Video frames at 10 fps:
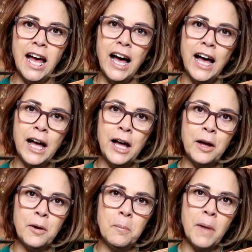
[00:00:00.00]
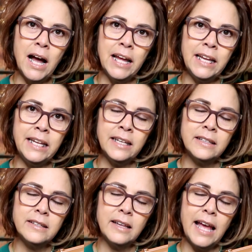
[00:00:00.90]
My
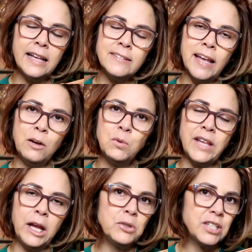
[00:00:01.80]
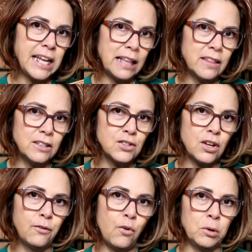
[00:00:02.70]
SA was able to get this
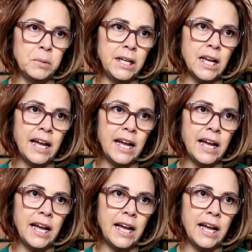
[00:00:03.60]
for me.